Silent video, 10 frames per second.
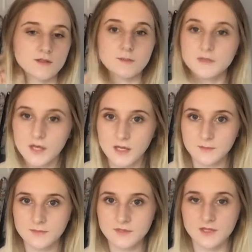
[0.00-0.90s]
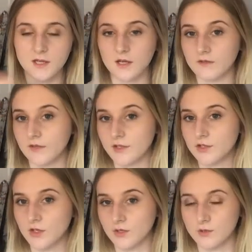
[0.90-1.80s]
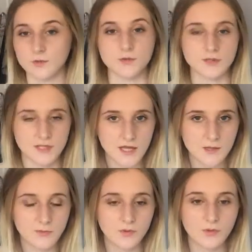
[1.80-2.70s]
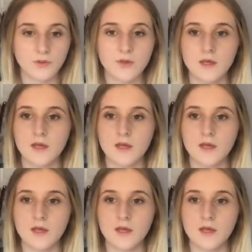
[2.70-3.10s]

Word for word: Sometimes they kind of like show you to a table,